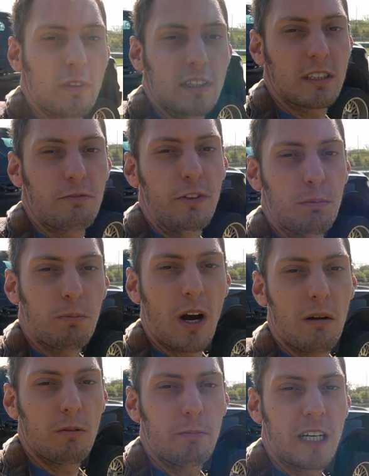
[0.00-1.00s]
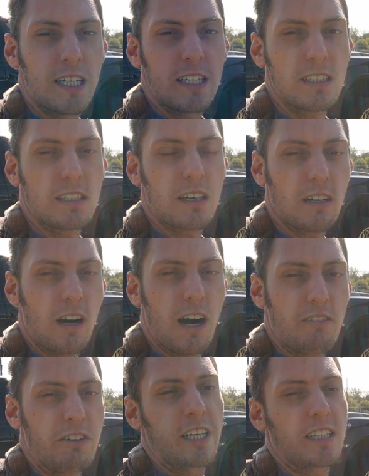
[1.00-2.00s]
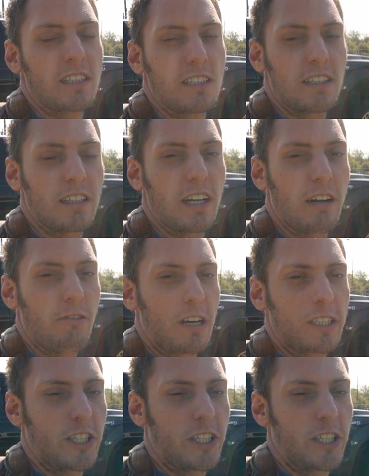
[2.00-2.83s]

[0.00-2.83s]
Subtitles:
there's a few problem areas that are obvious that I want to